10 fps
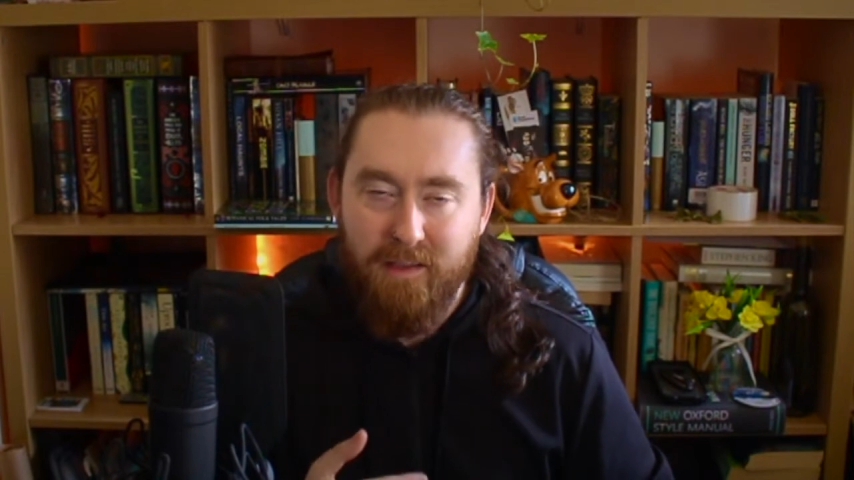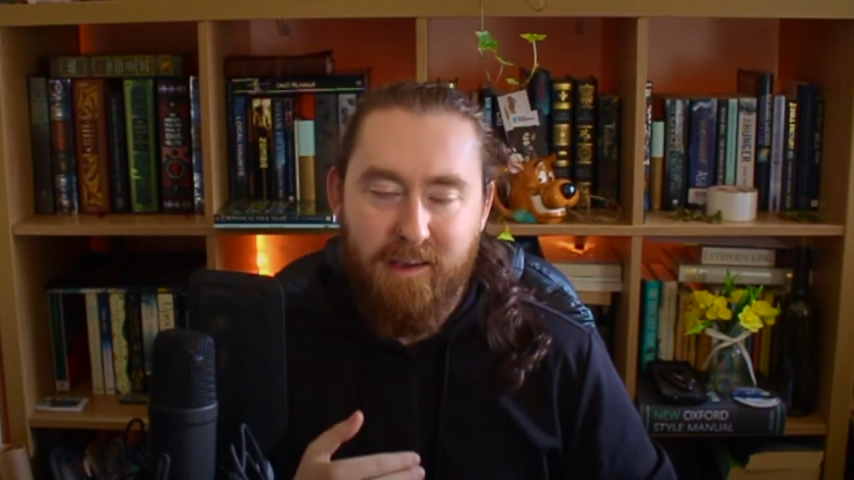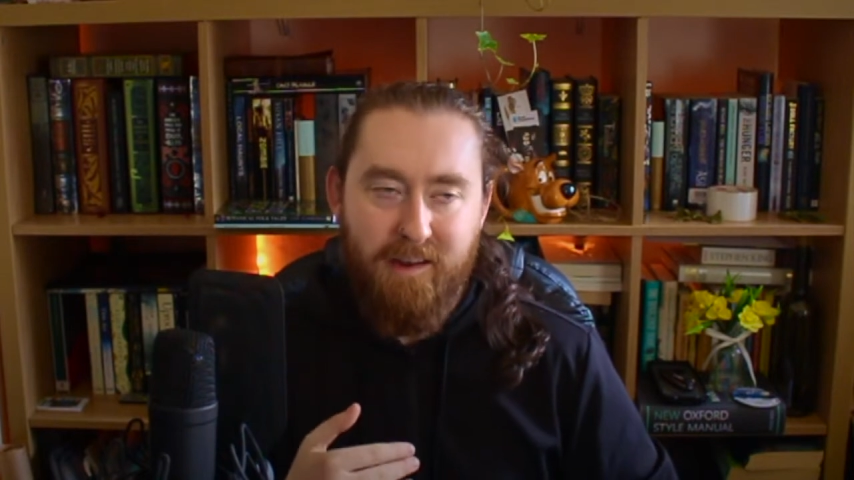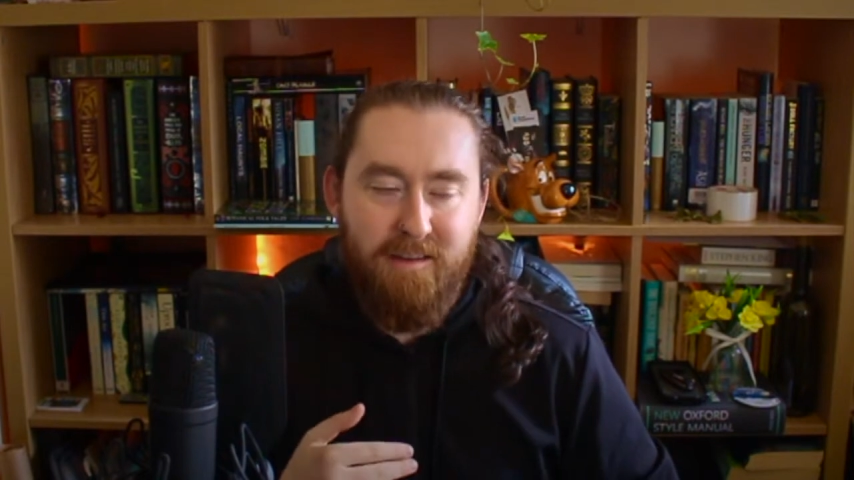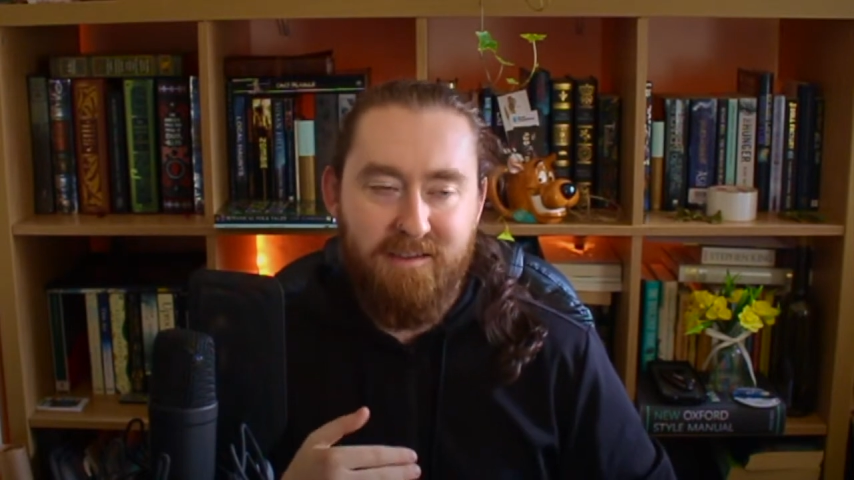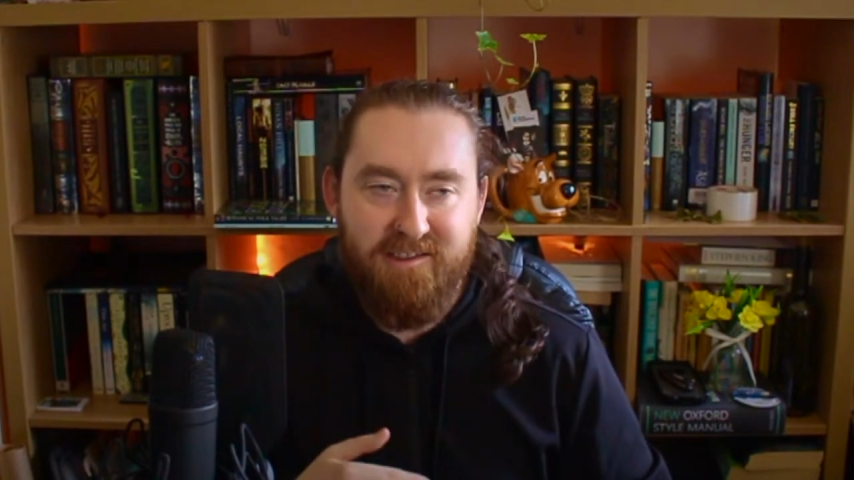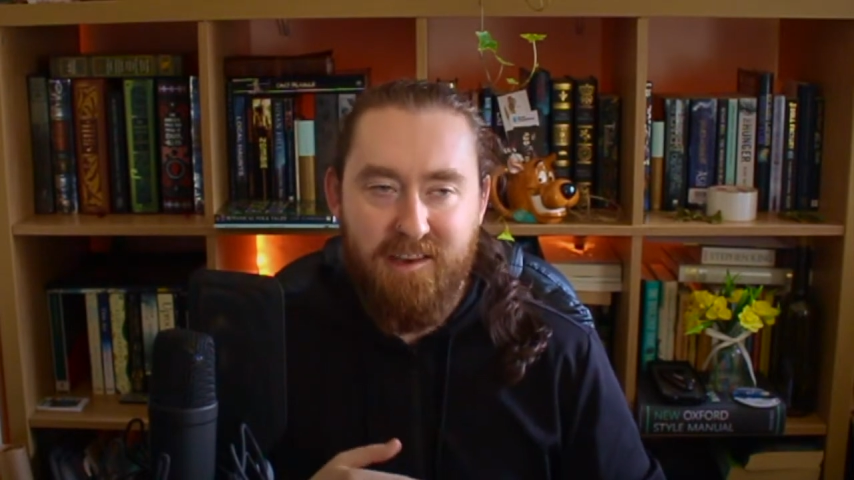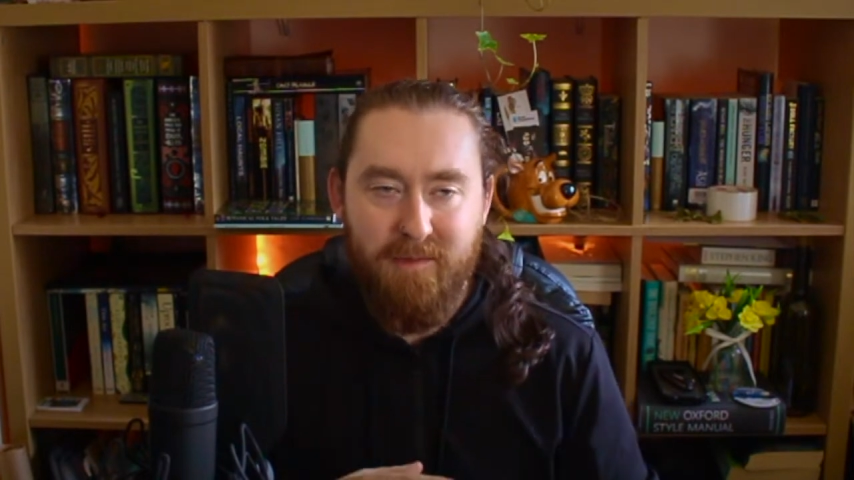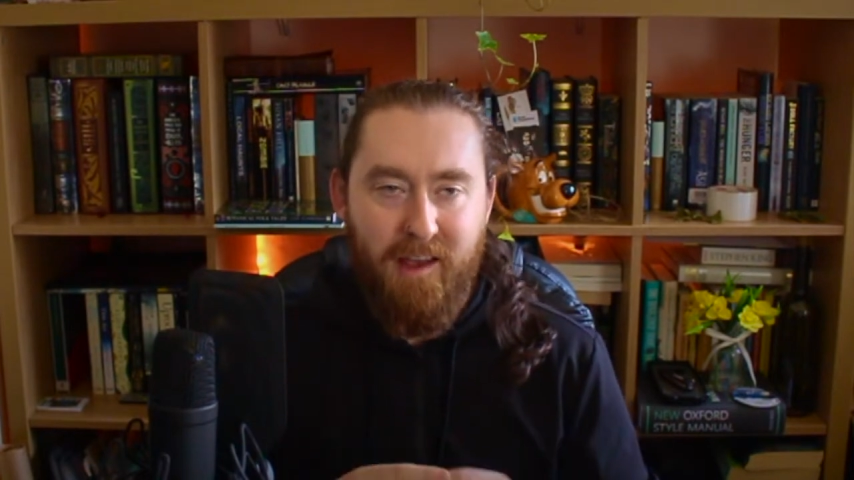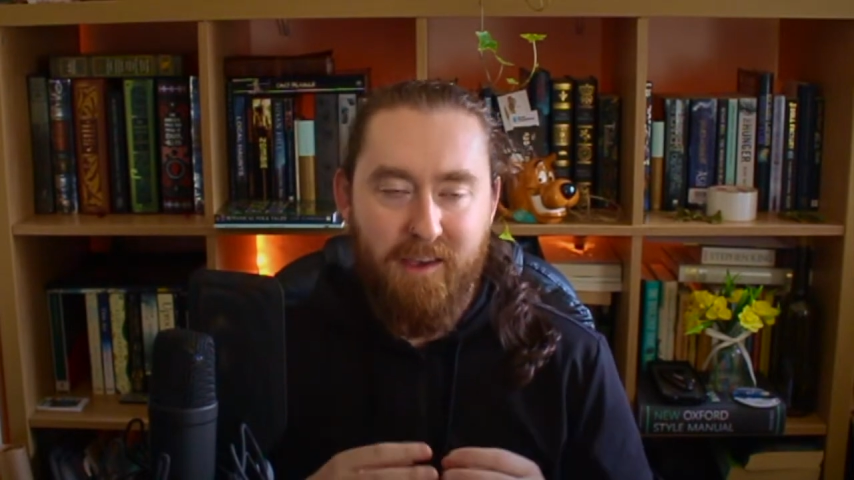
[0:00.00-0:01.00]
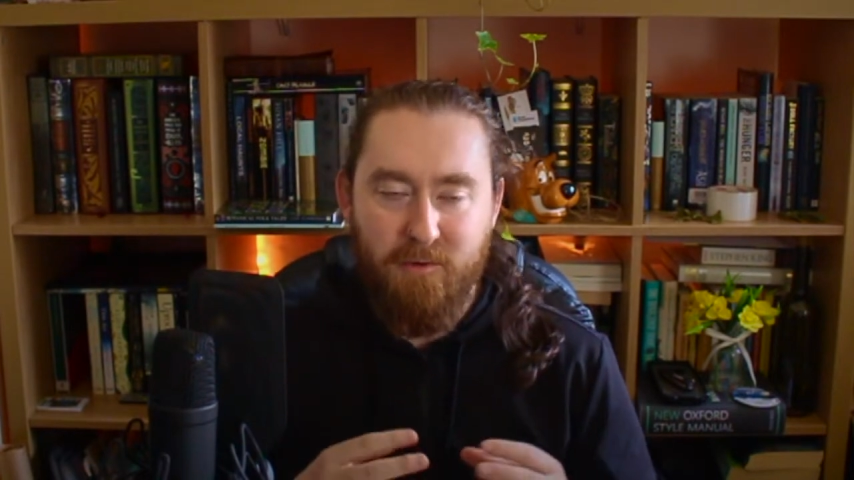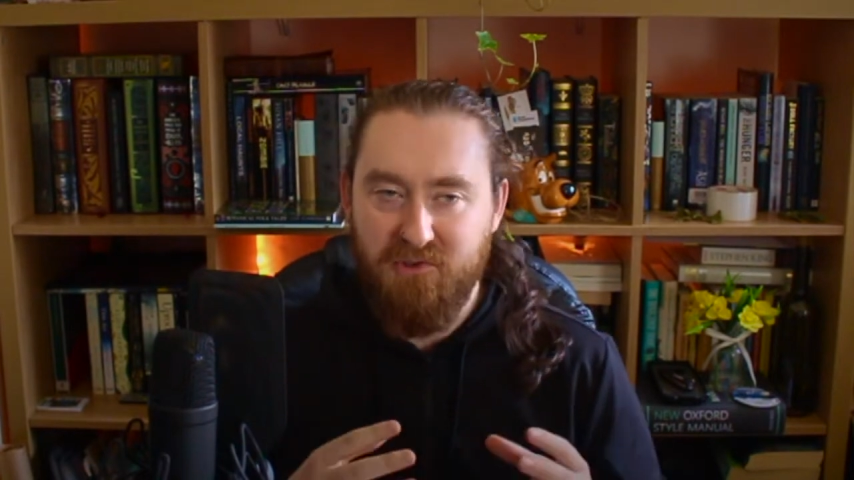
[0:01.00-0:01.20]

They didn't seem like they were